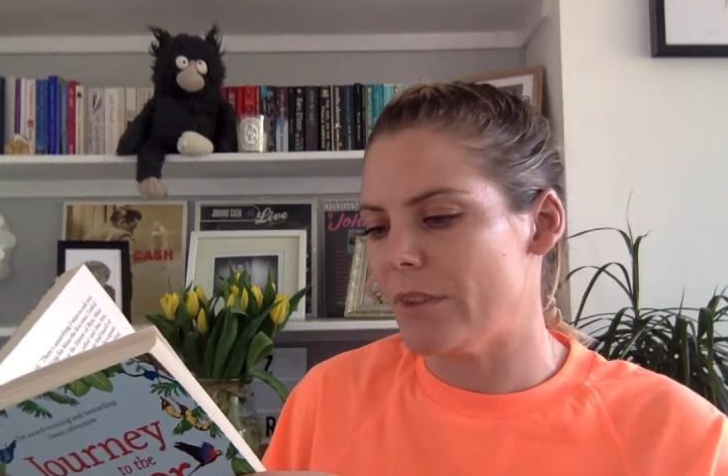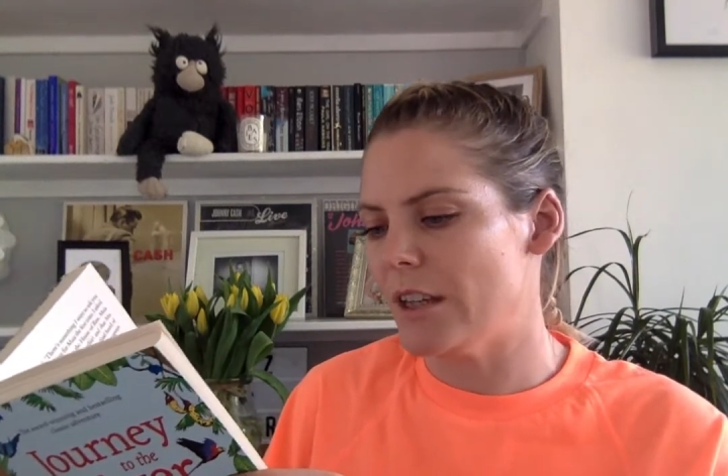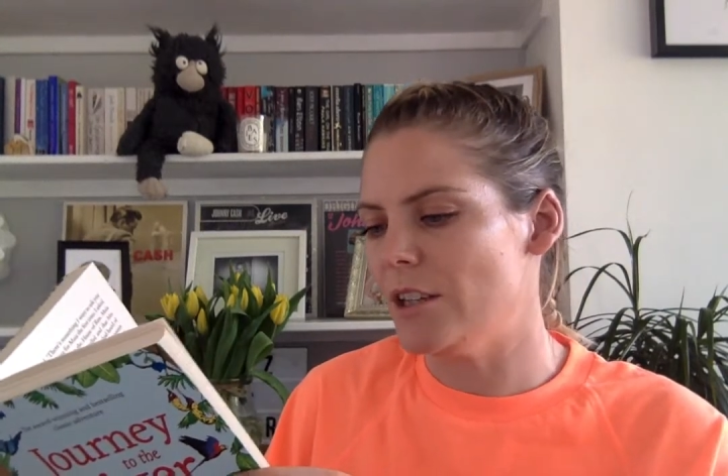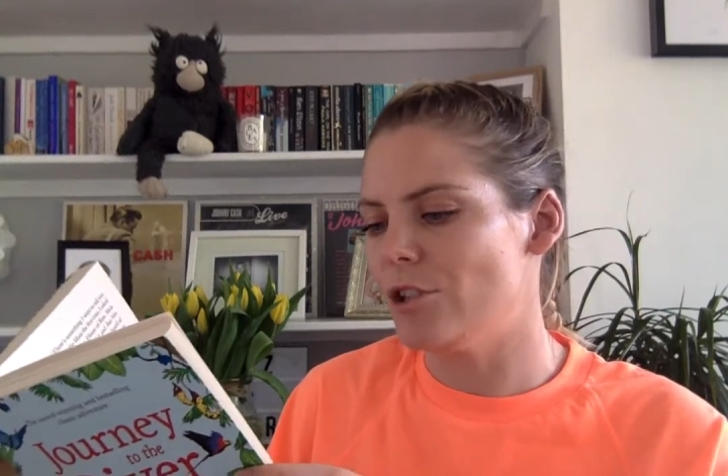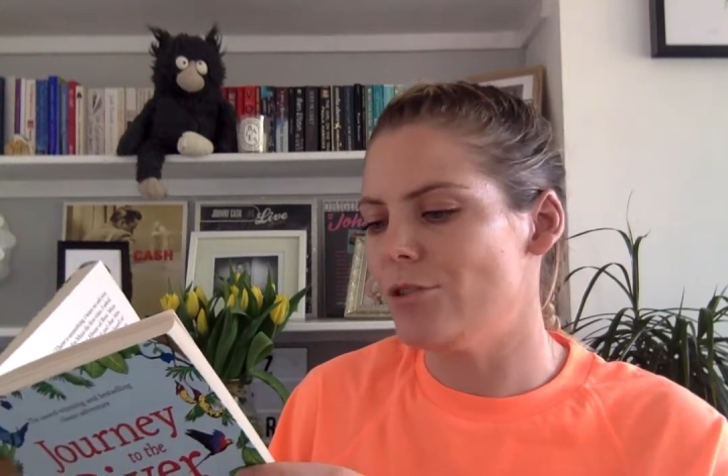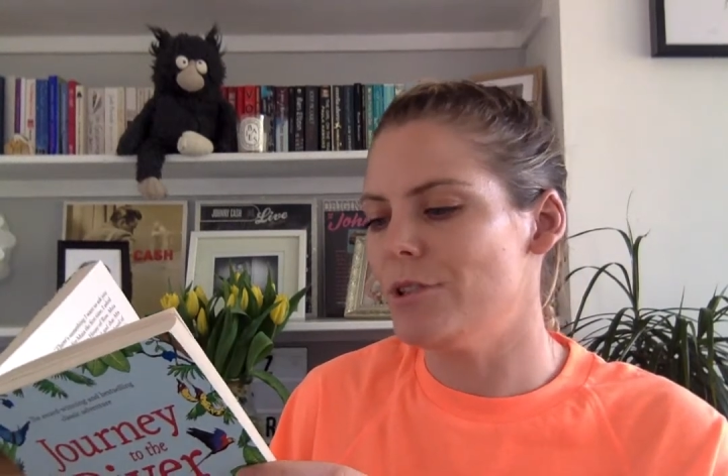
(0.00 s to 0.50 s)

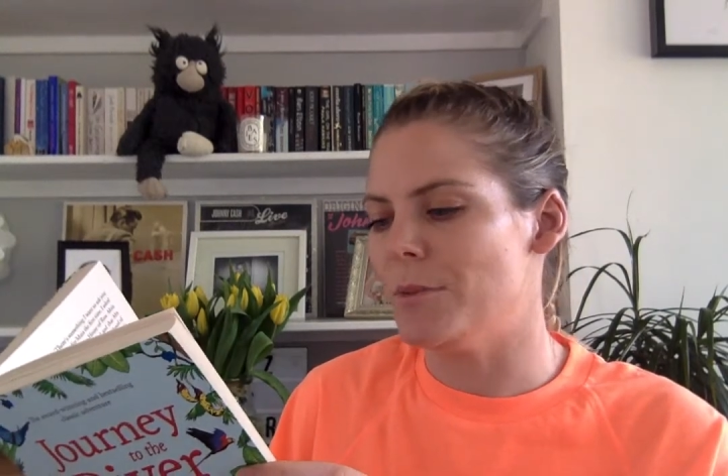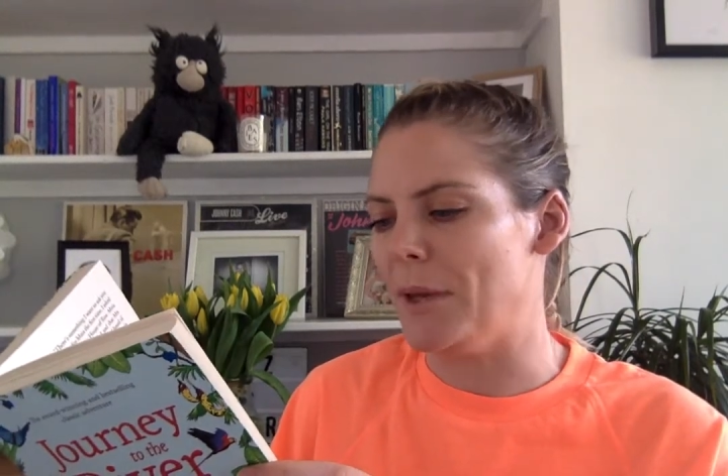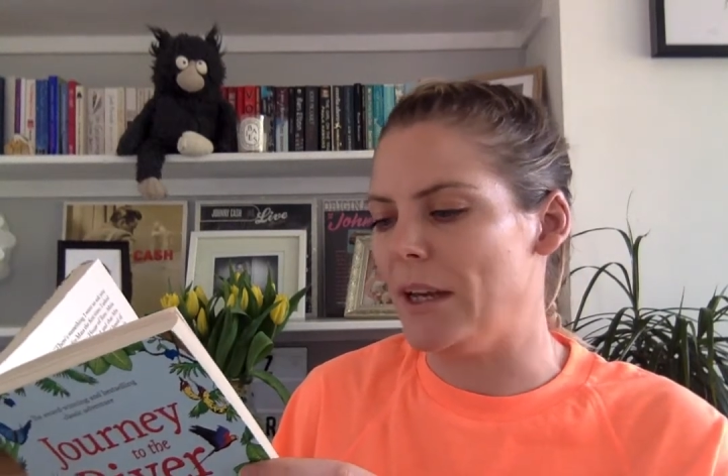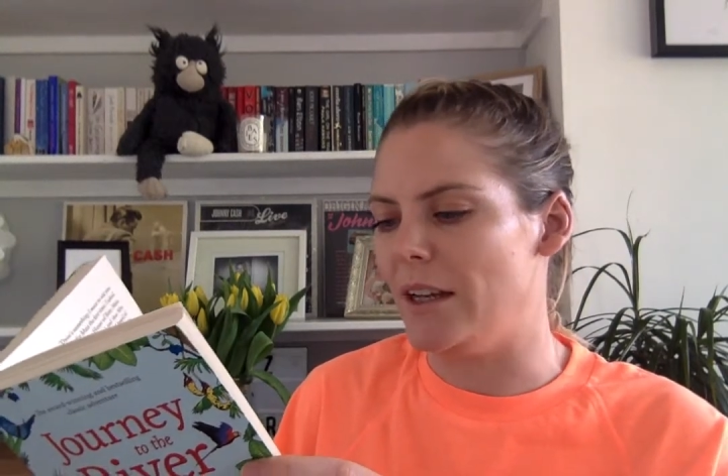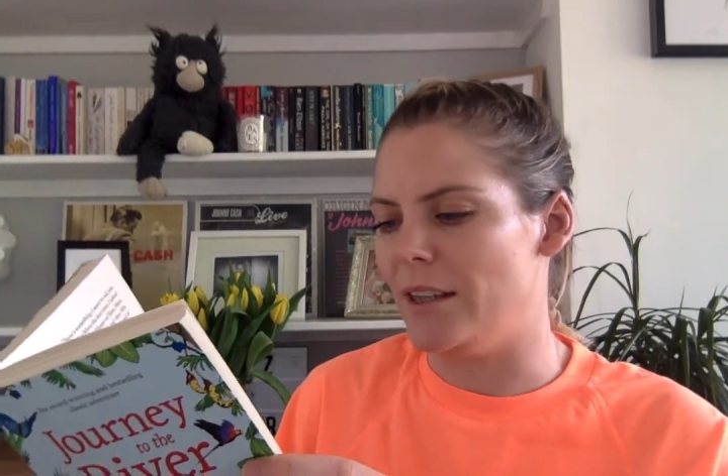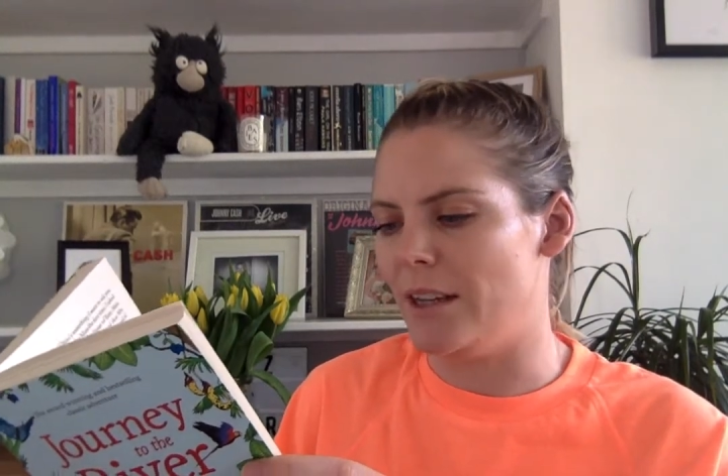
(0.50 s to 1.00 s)
It's sure to be
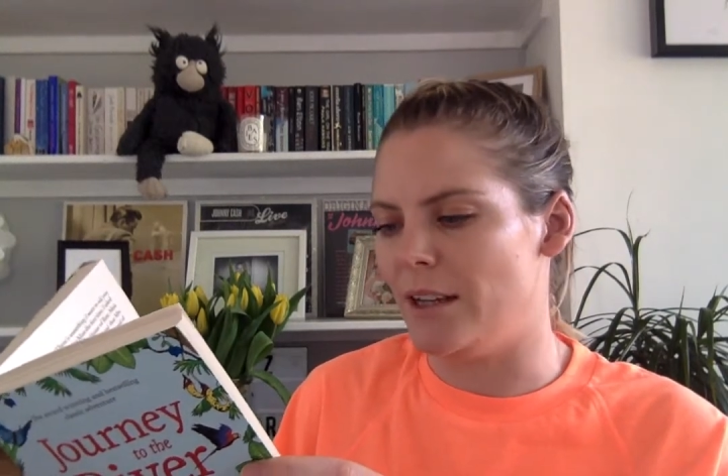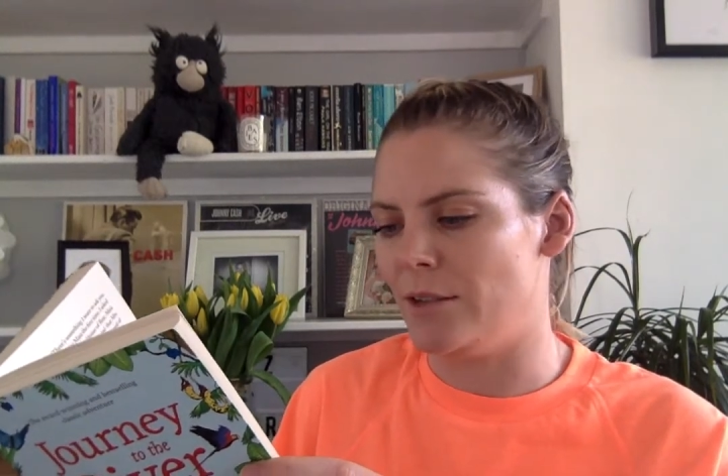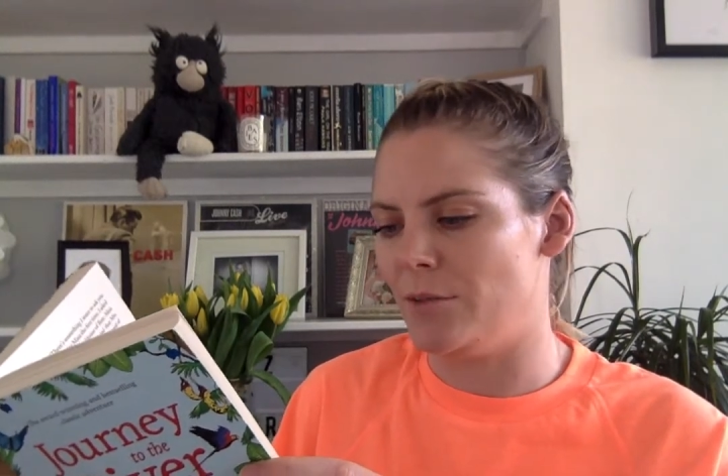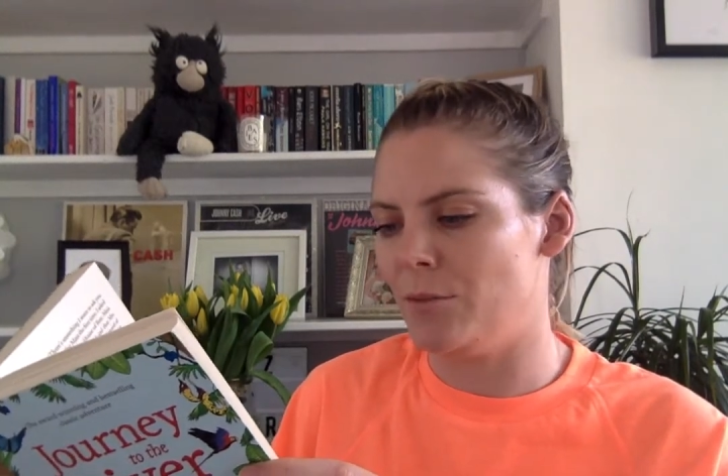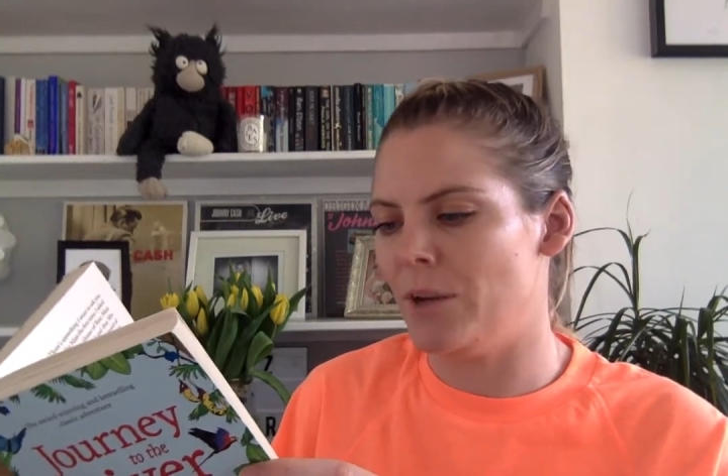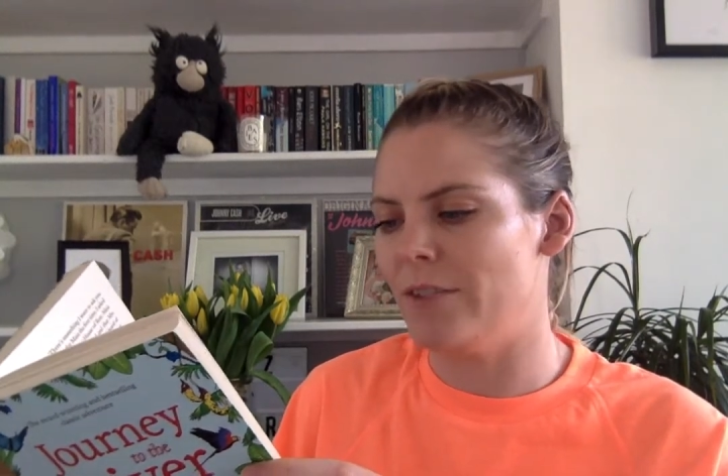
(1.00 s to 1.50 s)
like that,
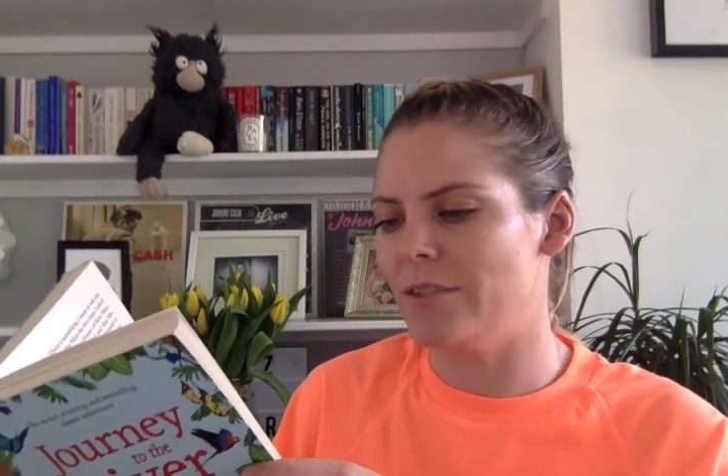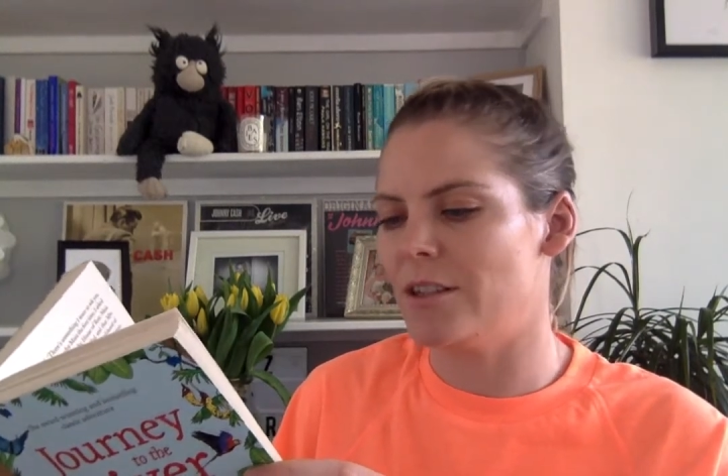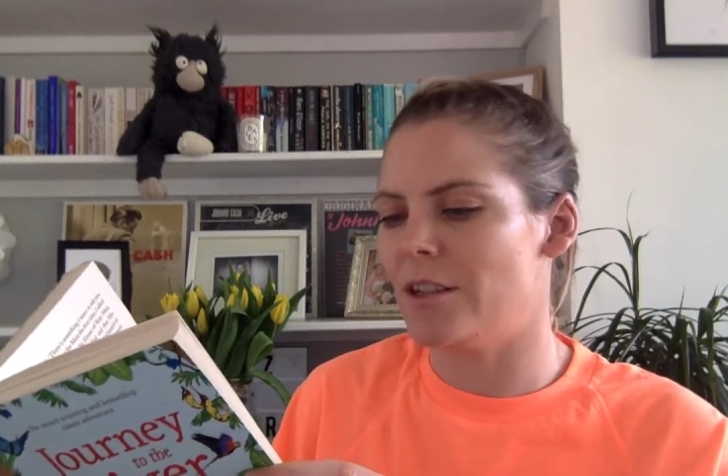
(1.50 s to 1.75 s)
whereas